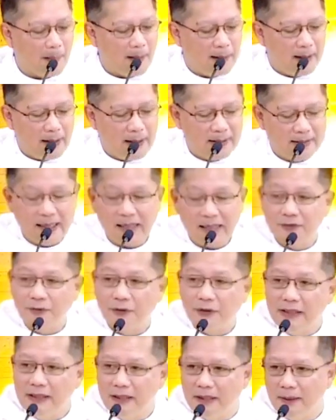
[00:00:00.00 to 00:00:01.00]
And that
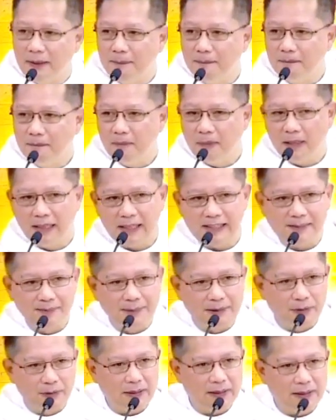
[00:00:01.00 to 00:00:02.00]
freedom is
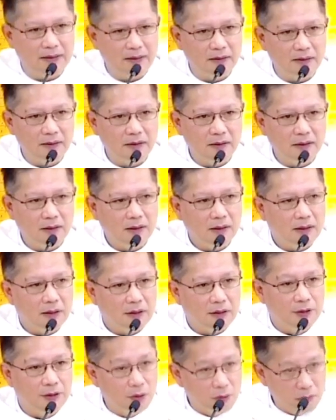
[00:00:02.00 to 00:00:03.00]
between
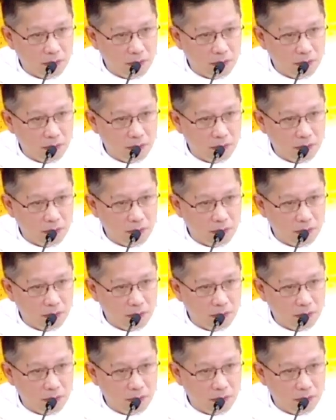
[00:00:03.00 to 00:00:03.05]
you